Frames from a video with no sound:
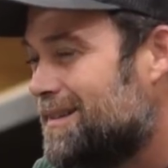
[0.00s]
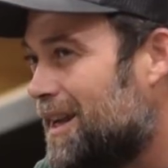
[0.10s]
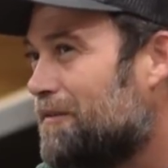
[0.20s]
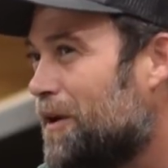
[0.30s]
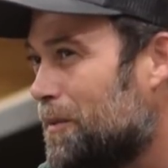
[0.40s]

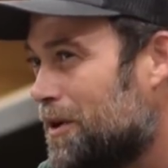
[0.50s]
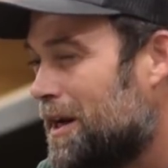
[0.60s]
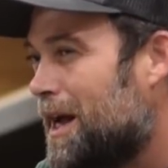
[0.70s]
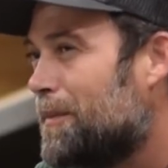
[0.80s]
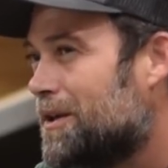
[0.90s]

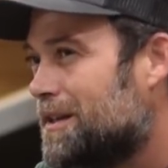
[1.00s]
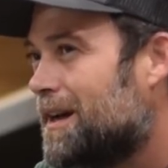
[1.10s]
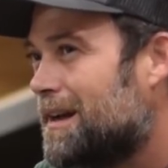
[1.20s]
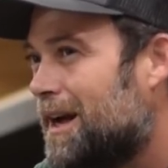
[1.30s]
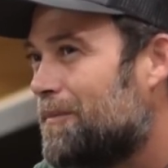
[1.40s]

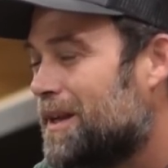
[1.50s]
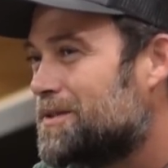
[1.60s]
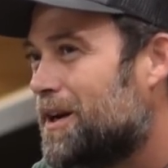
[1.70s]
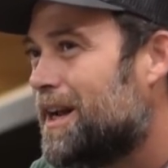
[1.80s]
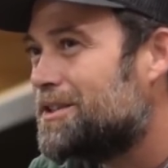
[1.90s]
davefelberg@hotmail.com.
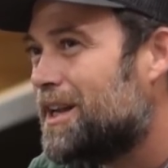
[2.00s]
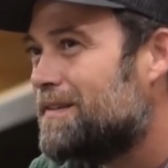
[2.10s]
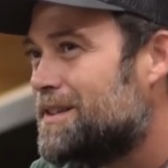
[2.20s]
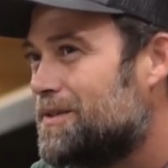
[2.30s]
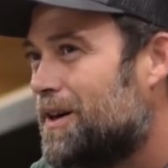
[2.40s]
That's right, I just
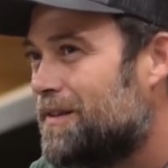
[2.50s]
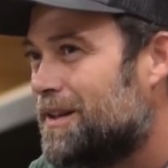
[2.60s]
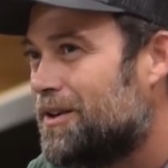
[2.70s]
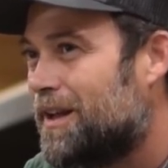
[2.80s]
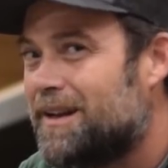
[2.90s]
gave it to you on the
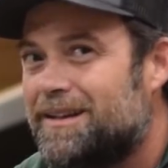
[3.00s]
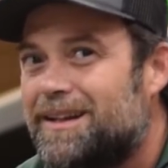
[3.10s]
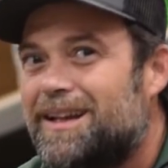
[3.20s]
internet